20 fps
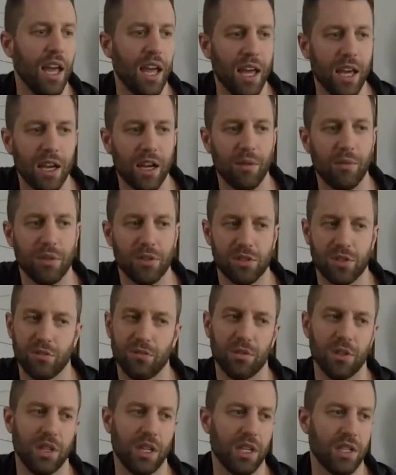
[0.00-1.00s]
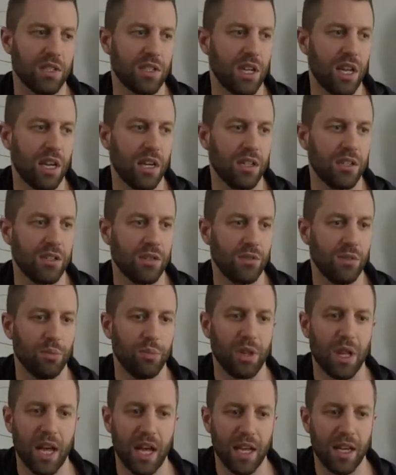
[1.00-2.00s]
And I'm also really excited to
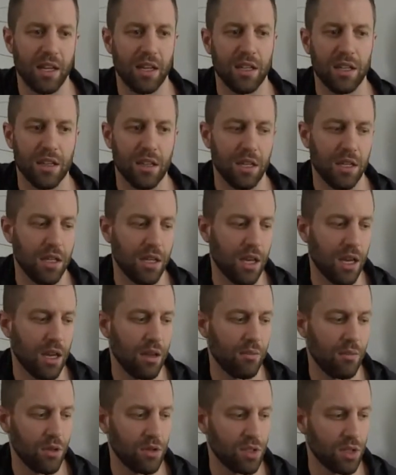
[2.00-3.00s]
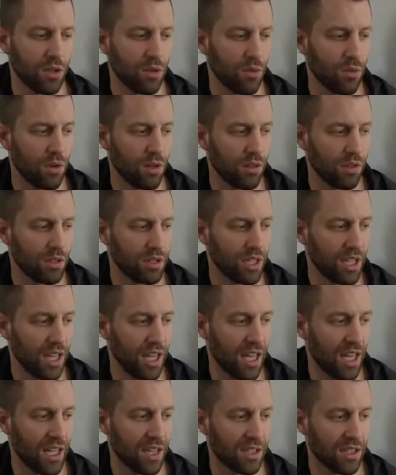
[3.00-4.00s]
apply it in the uh, musical world
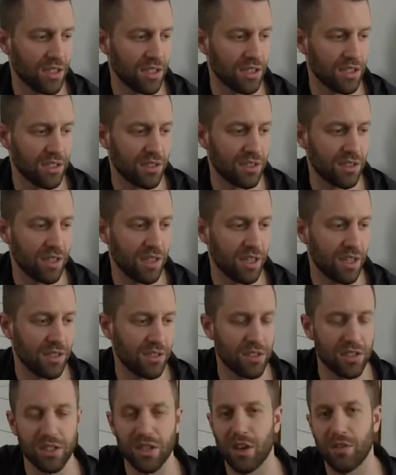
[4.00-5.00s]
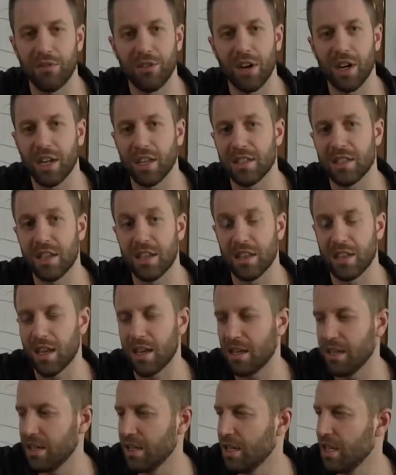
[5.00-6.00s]
and just uh, just see how far I can take that.